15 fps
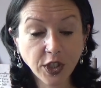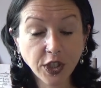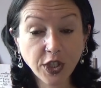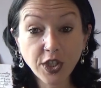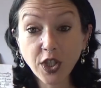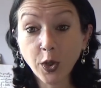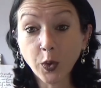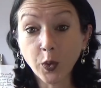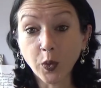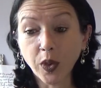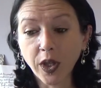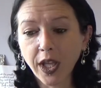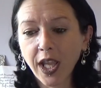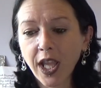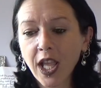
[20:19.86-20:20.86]
So
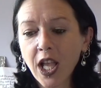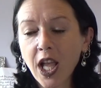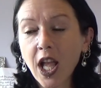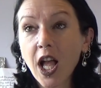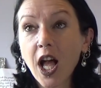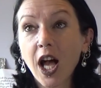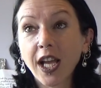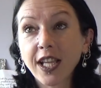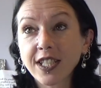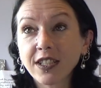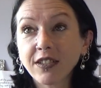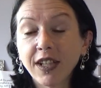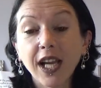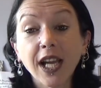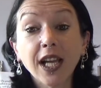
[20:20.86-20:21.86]
I
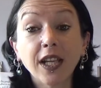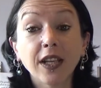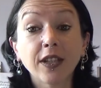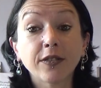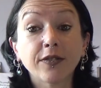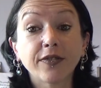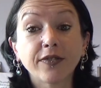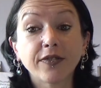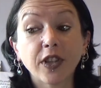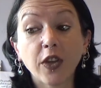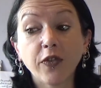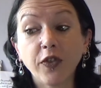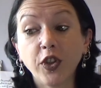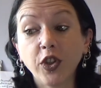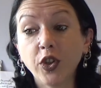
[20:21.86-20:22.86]
still have a
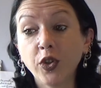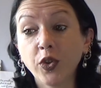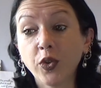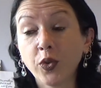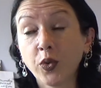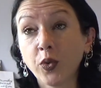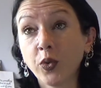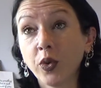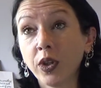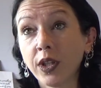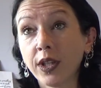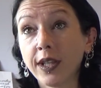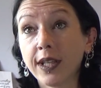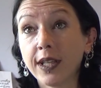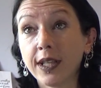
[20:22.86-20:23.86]
few
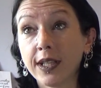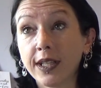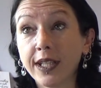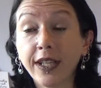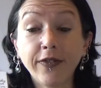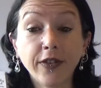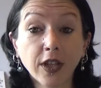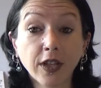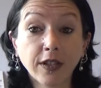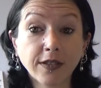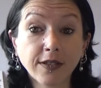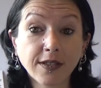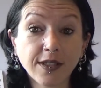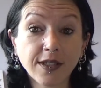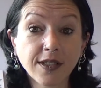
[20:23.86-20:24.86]
leaf
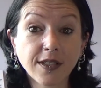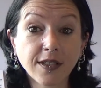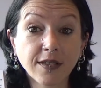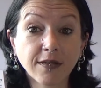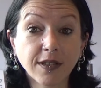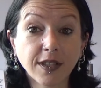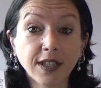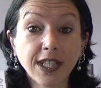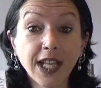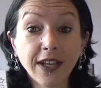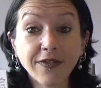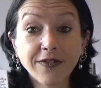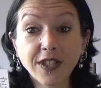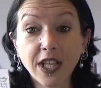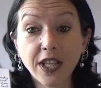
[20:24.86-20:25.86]
yarns
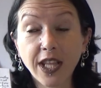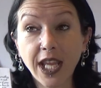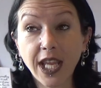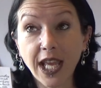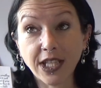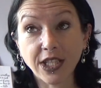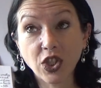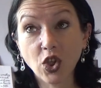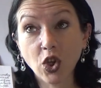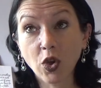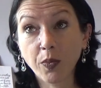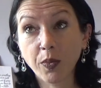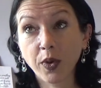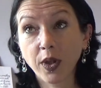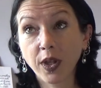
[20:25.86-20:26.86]
left in the Etsy
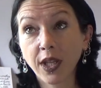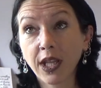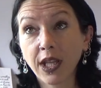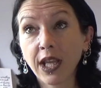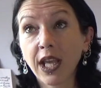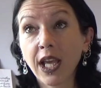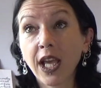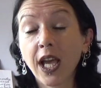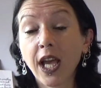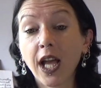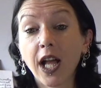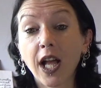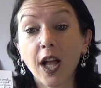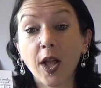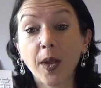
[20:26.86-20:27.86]
shop,
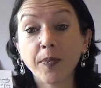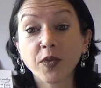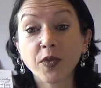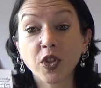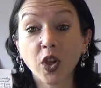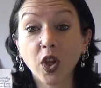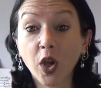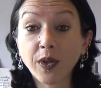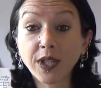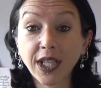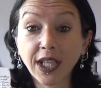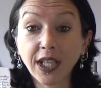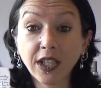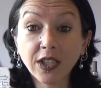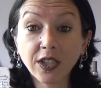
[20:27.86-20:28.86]
so go and
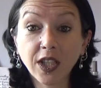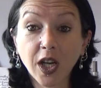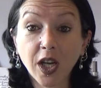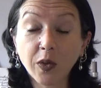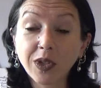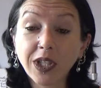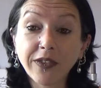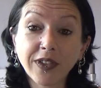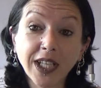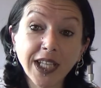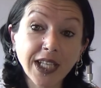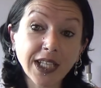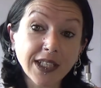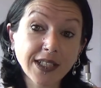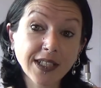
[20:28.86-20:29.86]
take a look. I will leave a
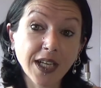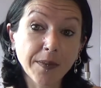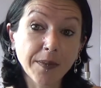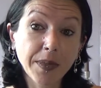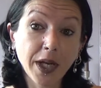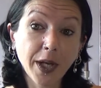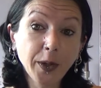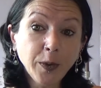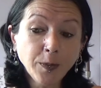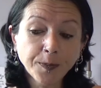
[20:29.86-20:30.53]
link down below.